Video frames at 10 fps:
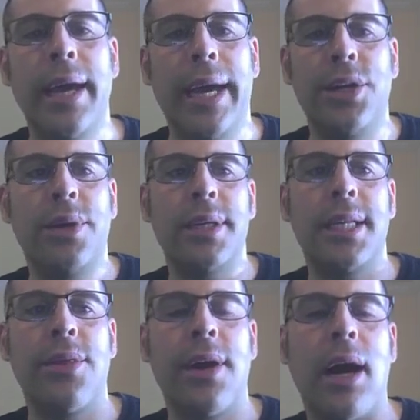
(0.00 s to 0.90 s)
And you can
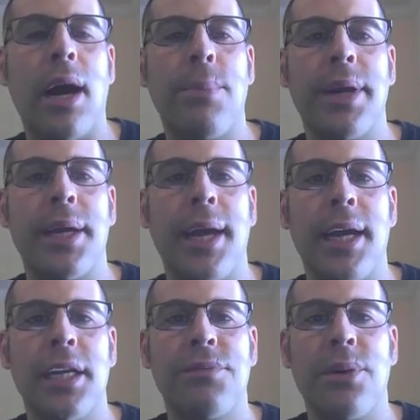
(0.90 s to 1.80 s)
see that operating
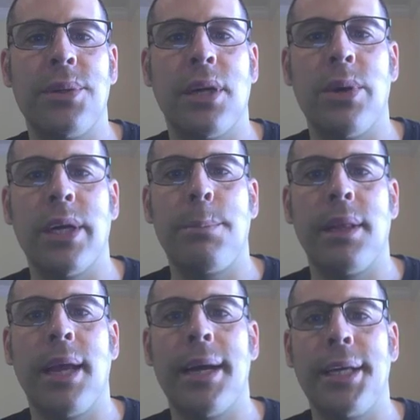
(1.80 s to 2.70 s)
cash flow is going up a
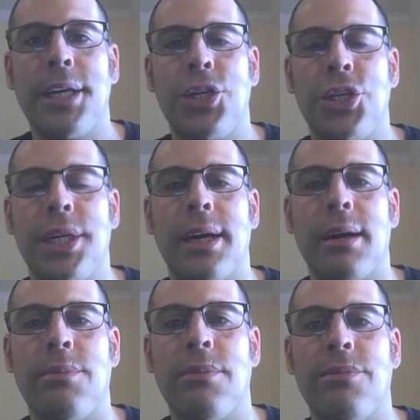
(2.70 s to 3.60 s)
lot each
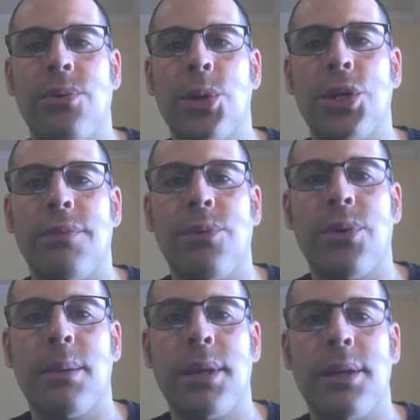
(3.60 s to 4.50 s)
year, from
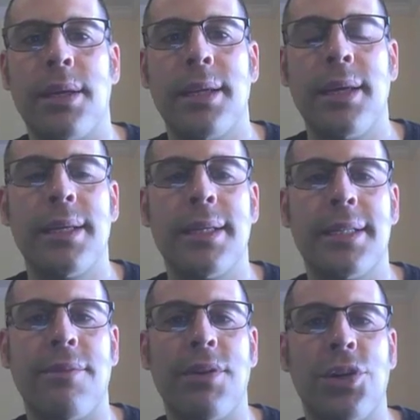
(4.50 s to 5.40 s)
440 million to
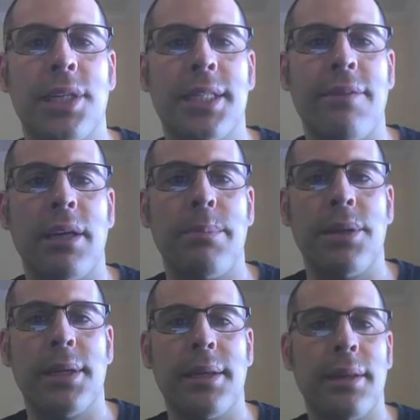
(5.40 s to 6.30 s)
770
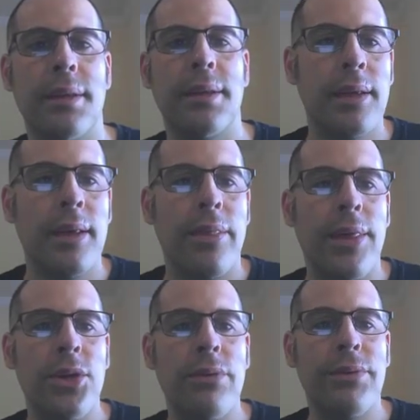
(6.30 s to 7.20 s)
million.
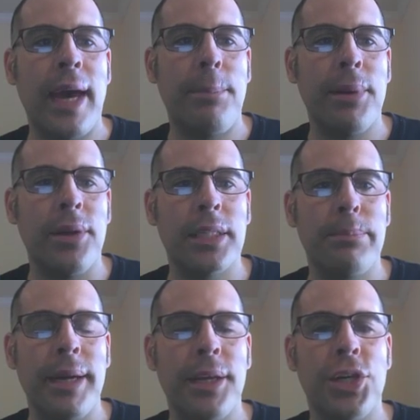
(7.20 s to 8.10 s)
Then you have capital
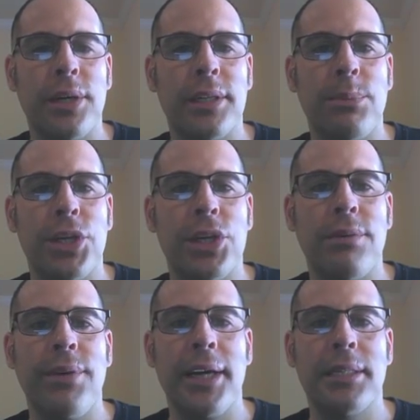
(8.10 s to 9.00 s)
expenditures, which are
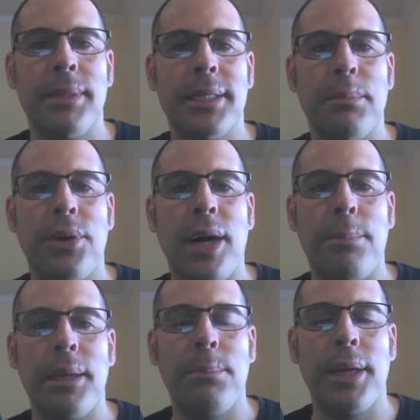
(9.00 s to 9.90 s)
investments in
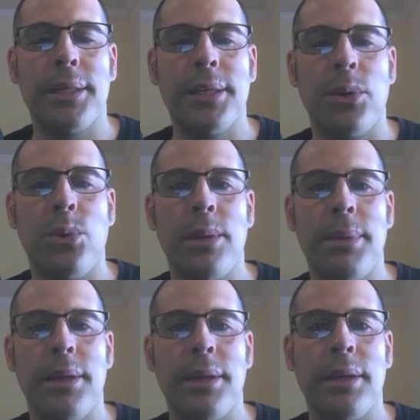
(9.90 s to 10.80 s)
property, plant, and
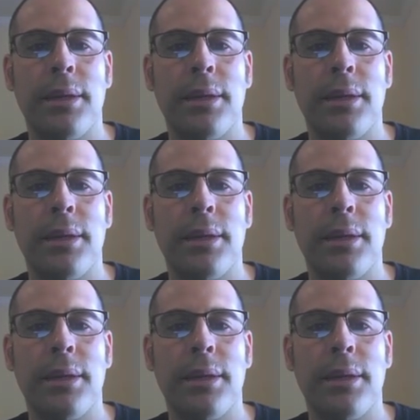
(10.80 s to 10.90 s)
equipment.